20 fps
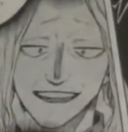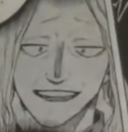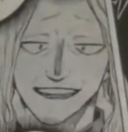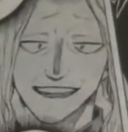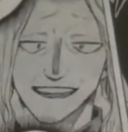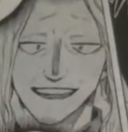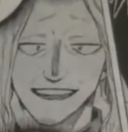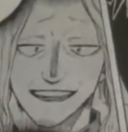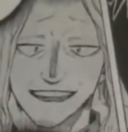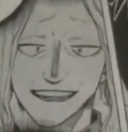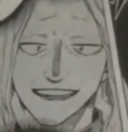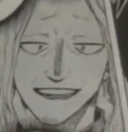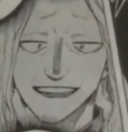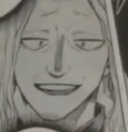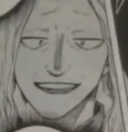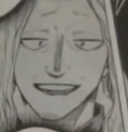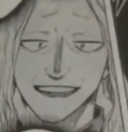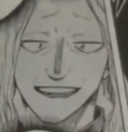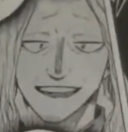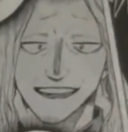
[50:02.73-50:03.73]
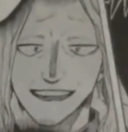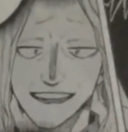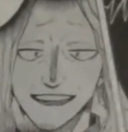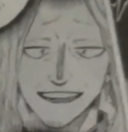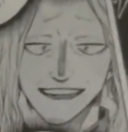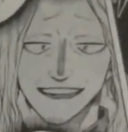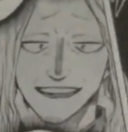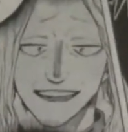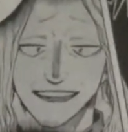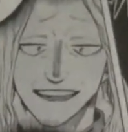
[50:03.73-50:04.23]
The raw materials,
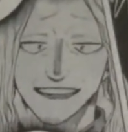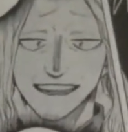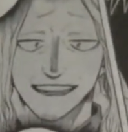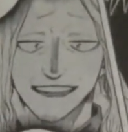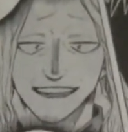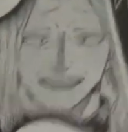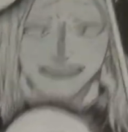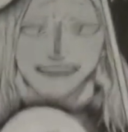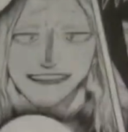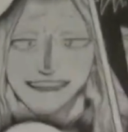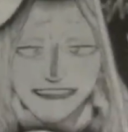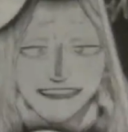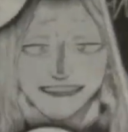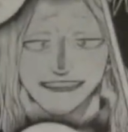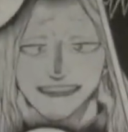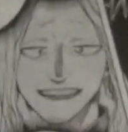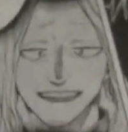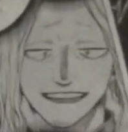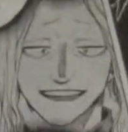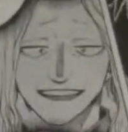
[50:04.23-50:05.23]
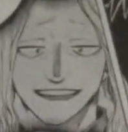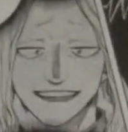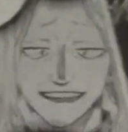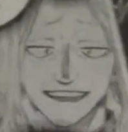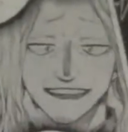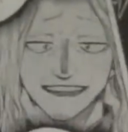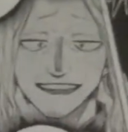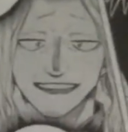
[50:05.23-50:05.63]
it's worth more than the raw materials that